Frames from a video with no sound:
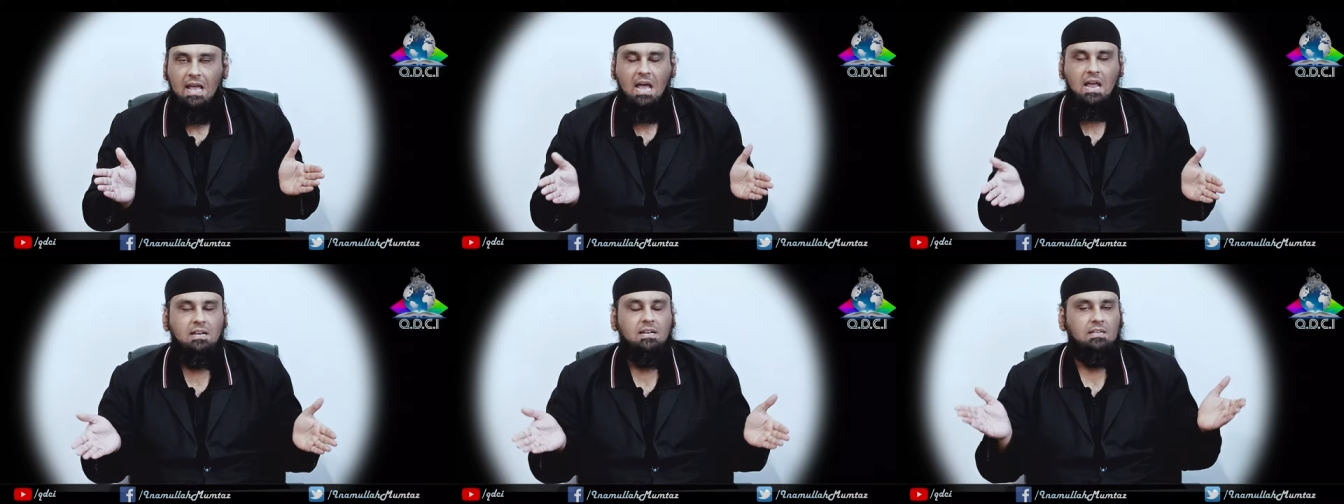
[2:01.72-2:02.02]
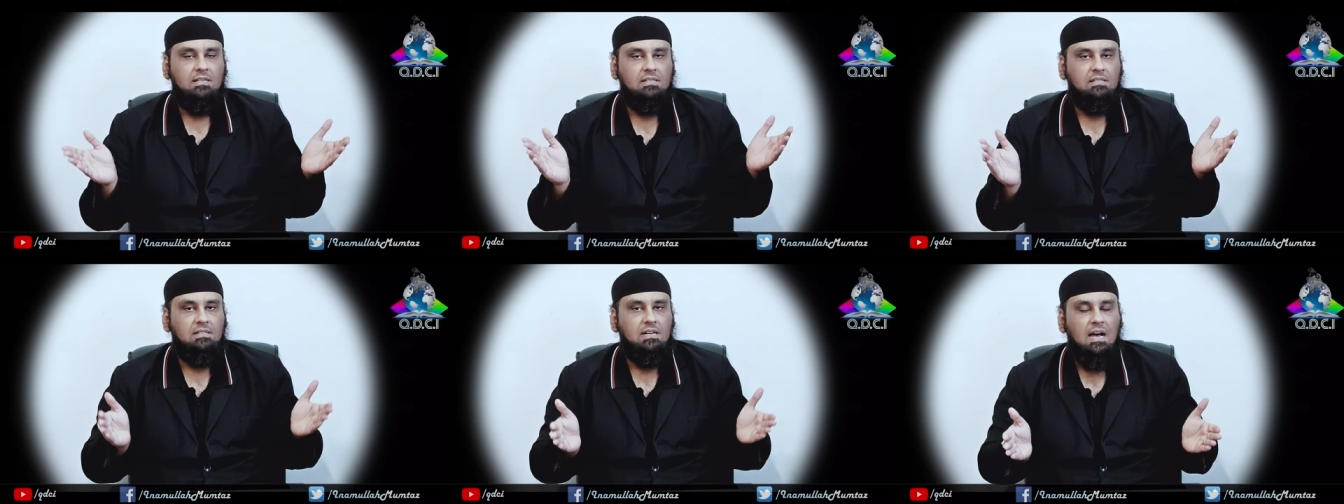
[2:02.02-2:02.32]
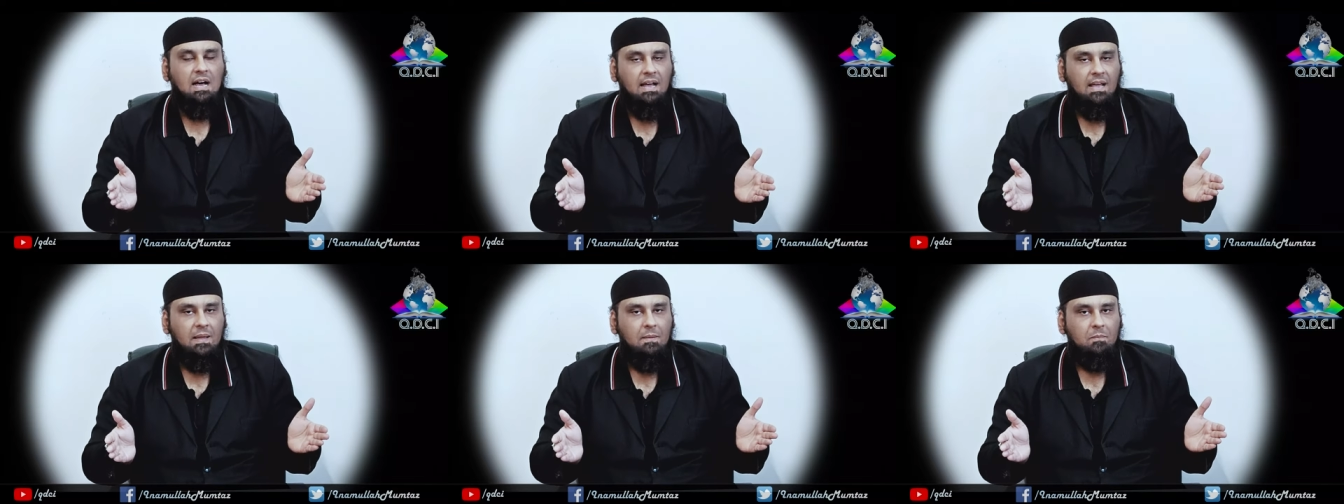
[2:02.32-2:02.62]
at his
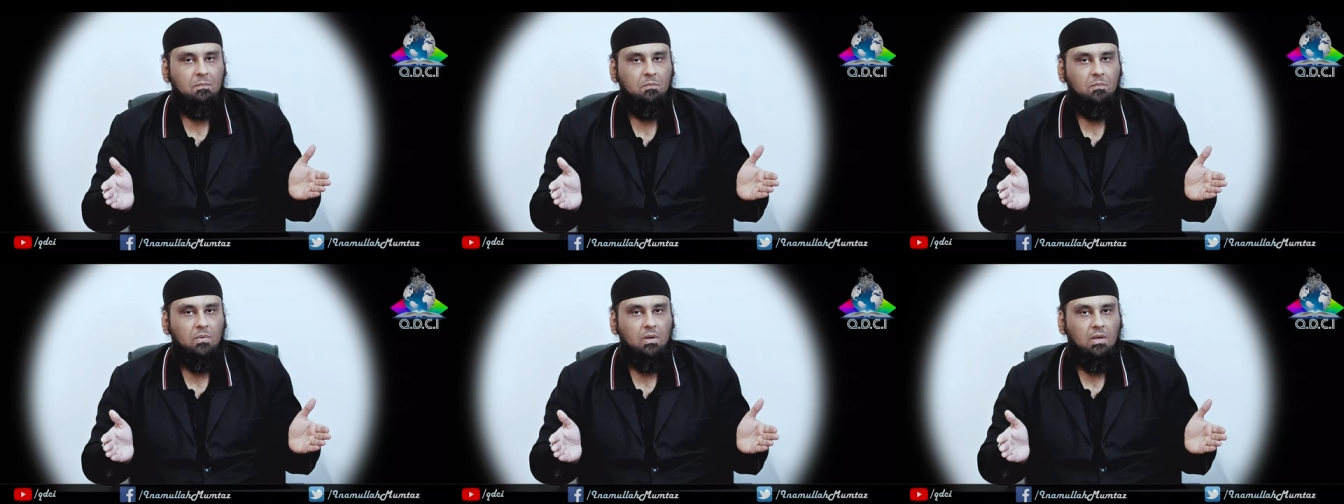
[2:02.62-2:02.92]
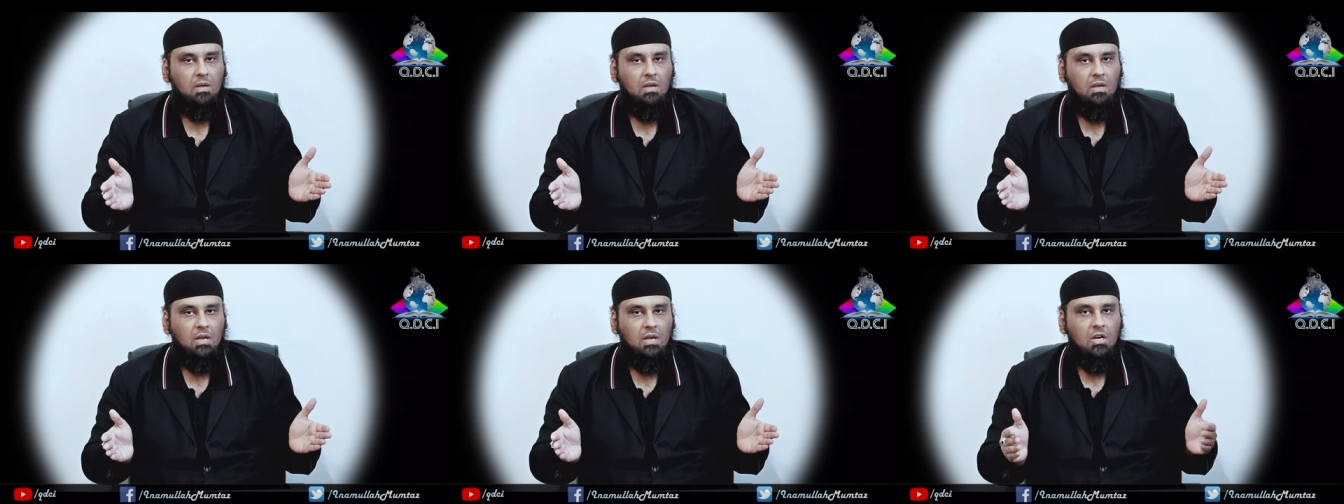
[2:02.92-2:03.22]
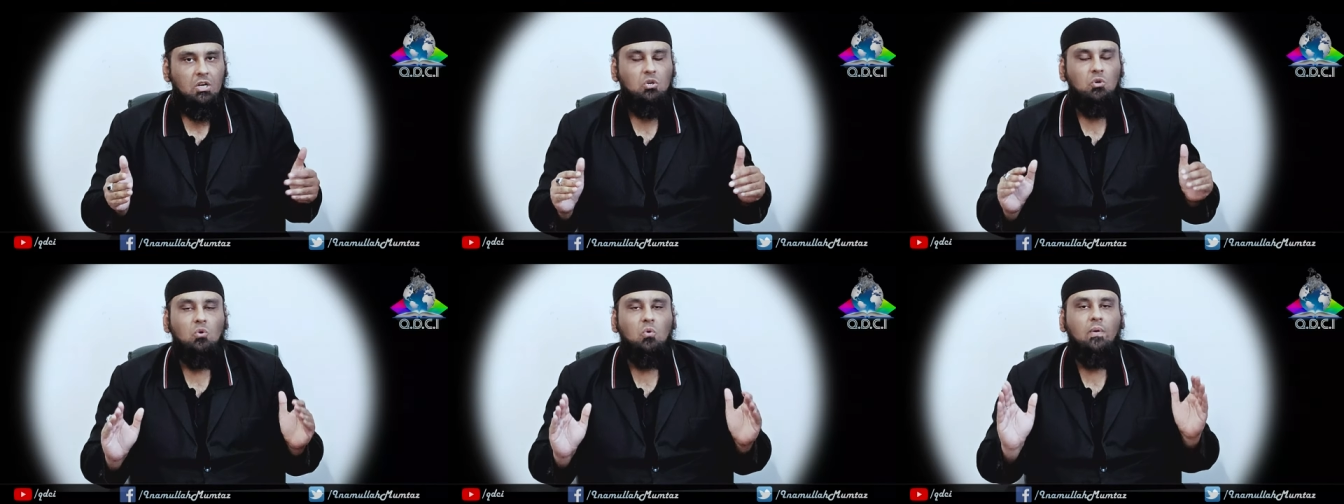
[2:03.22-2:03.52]
time
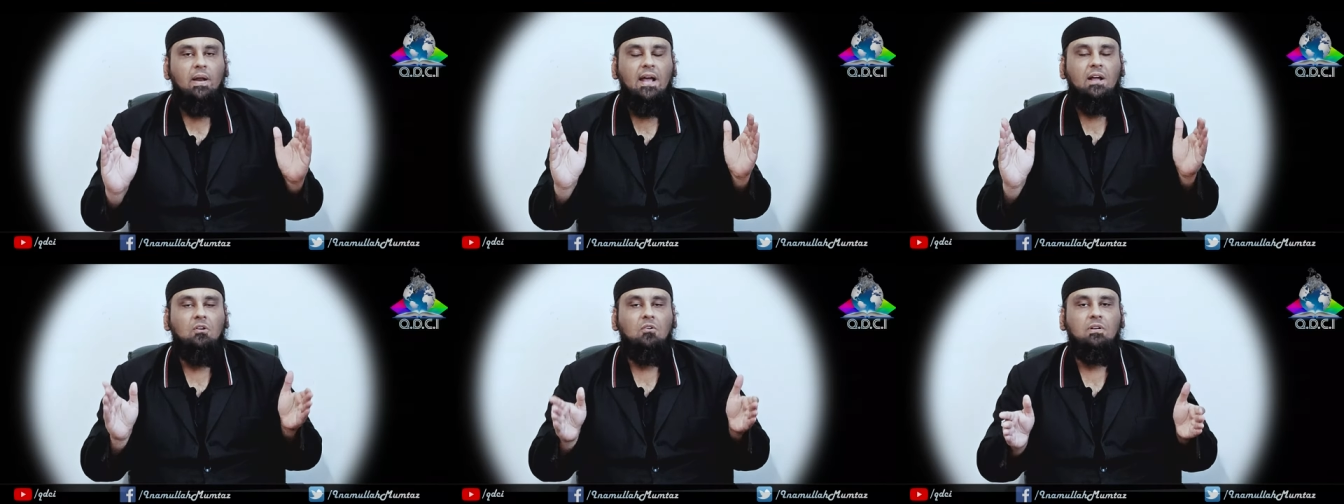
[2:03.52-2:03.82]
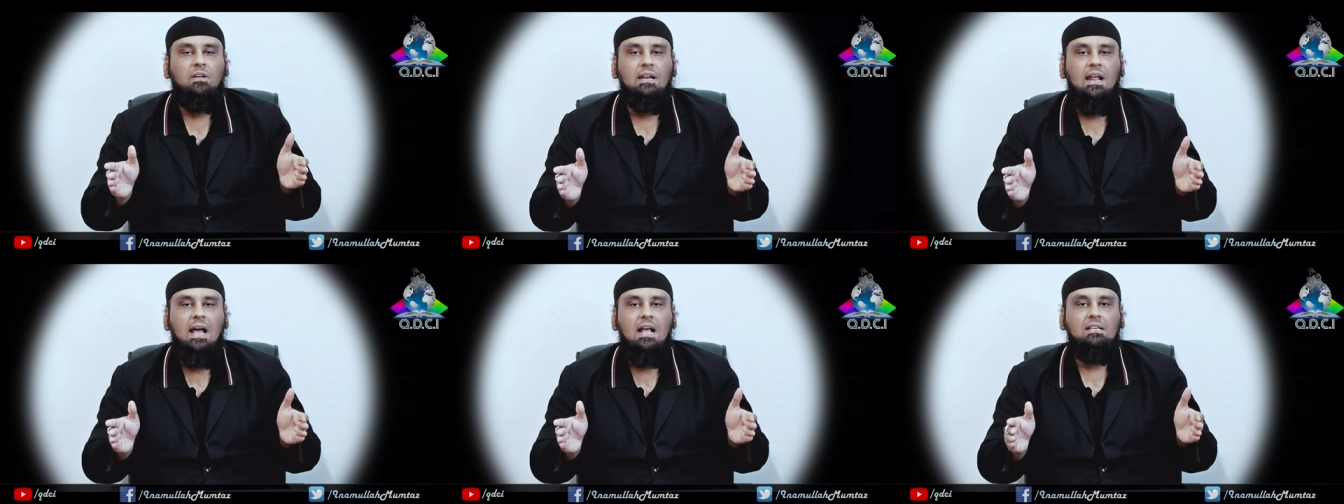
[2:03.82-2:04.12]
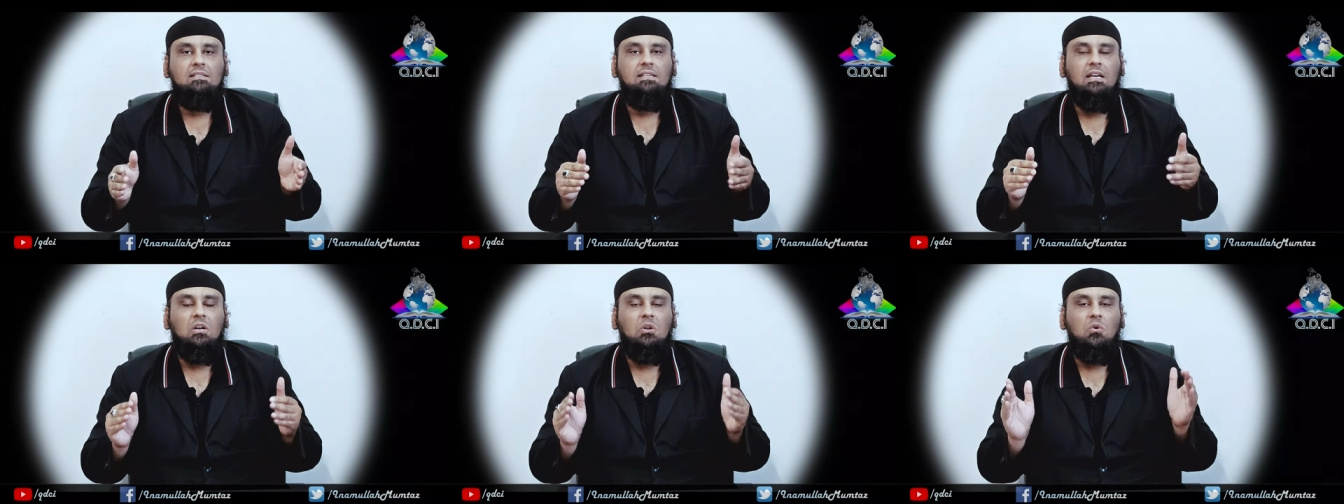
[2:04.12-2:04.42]
to
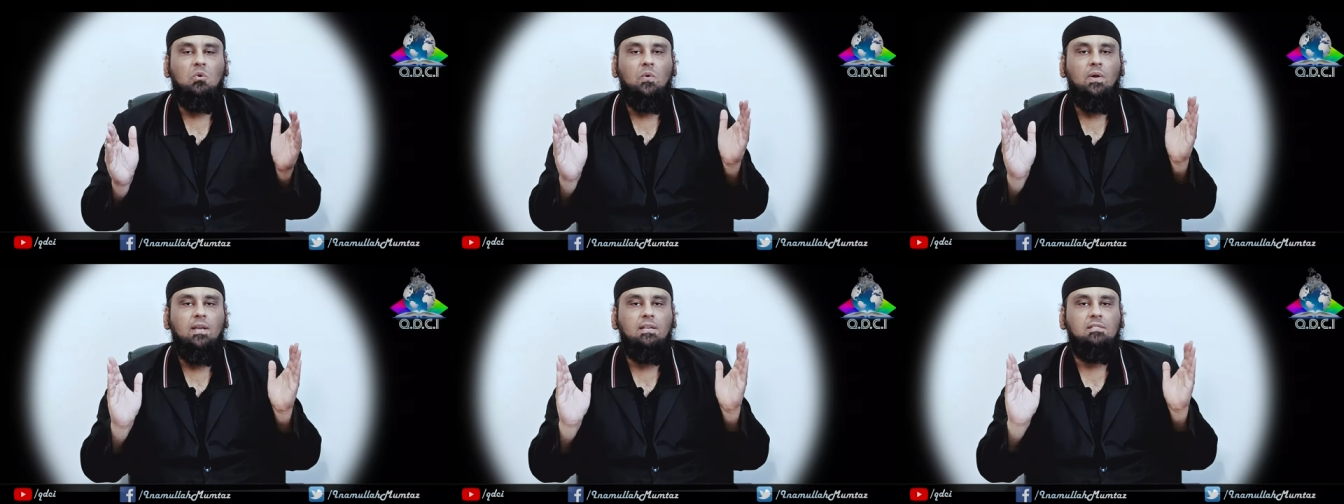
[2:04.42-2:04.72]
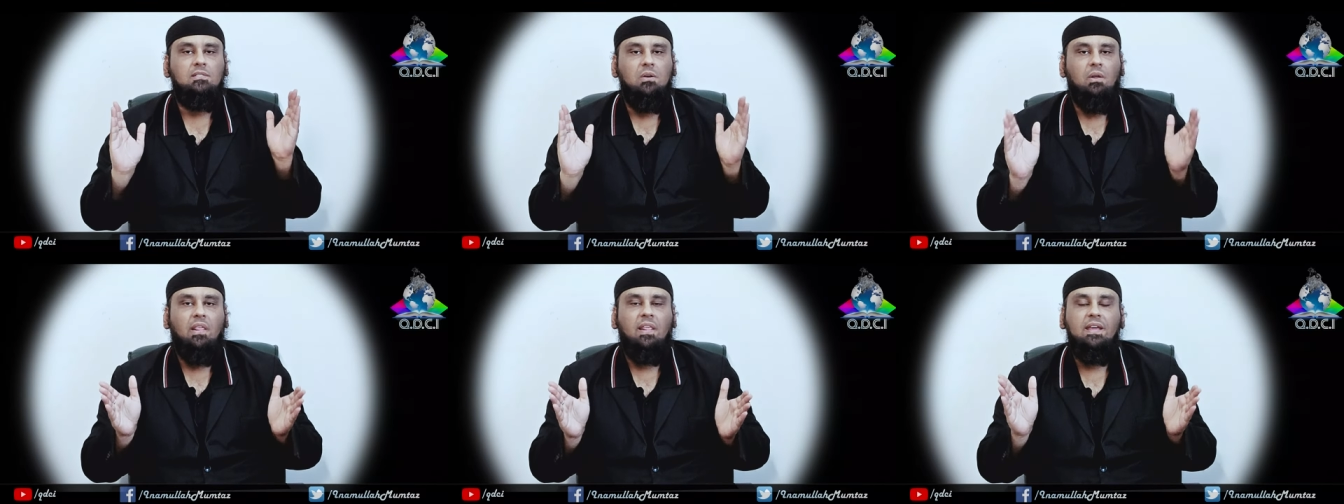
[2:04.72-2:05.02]
recognize that who is a